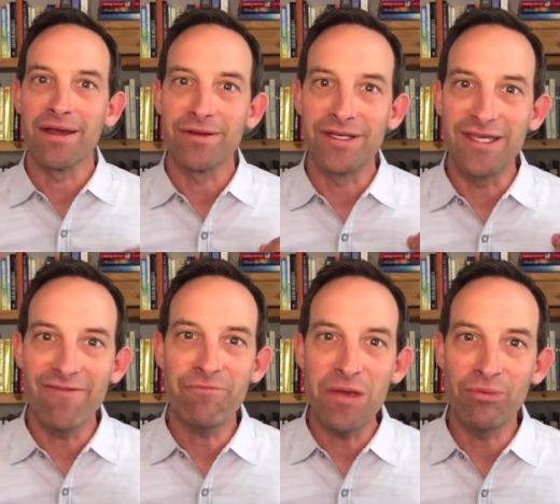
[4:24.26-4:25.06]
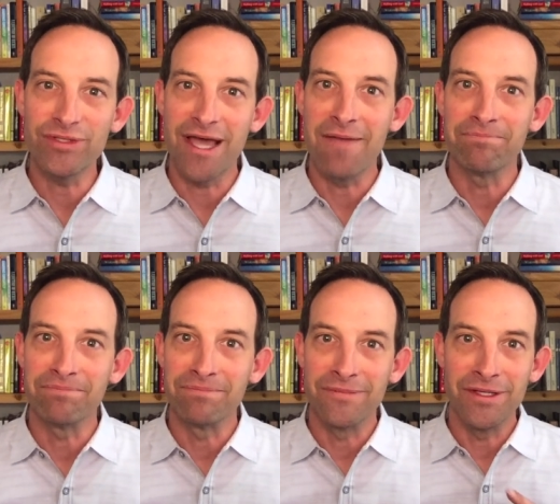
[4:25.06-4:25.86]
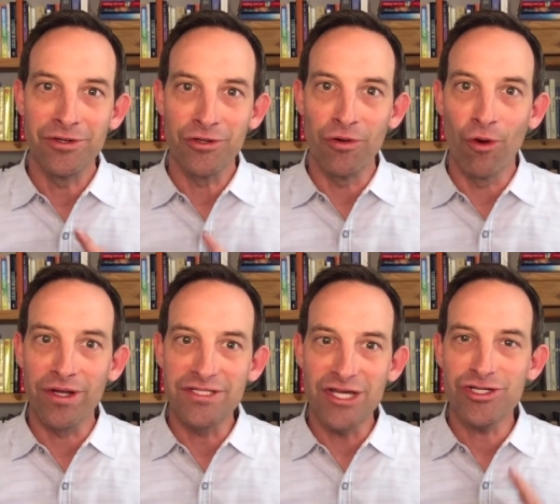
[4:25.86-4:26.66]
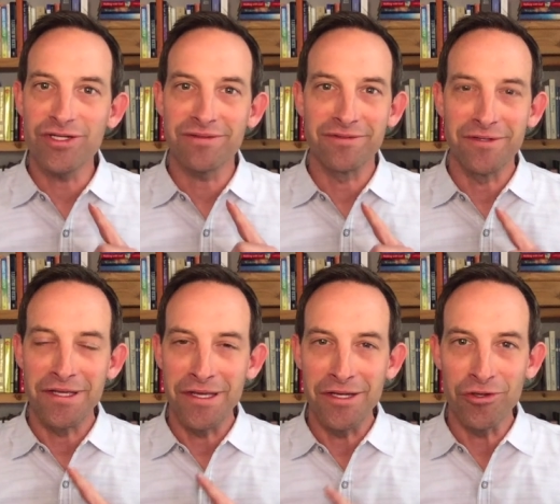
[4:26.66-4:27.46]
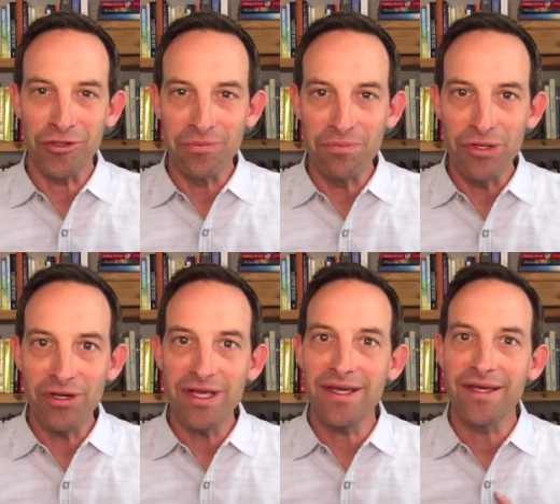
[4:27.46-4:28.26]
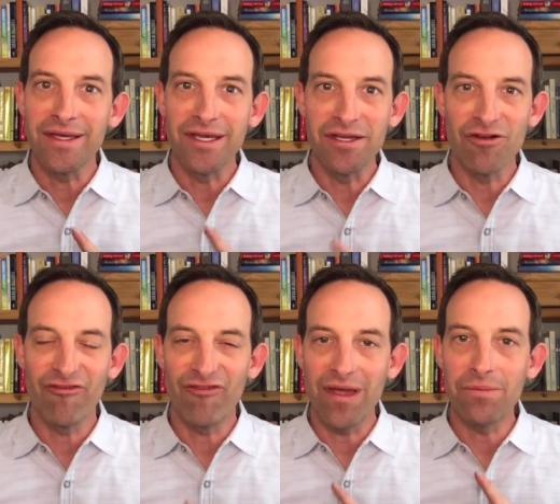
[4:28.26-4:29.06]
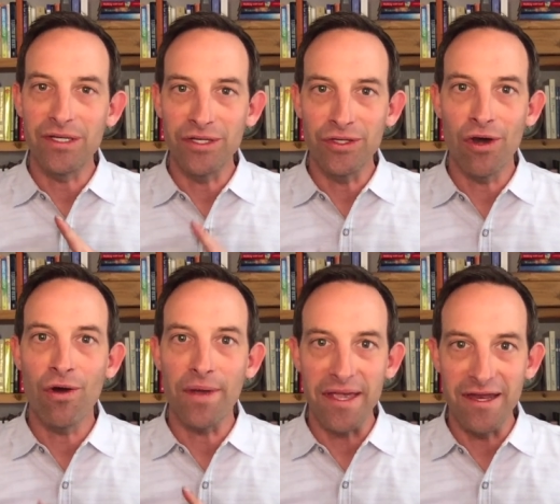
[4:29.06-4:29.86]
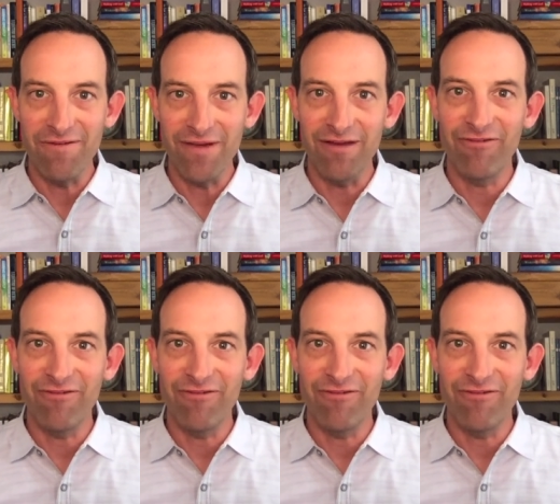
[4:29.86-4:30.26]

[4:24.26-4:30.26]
give people time in your organization, in your community, in your family to go innovate.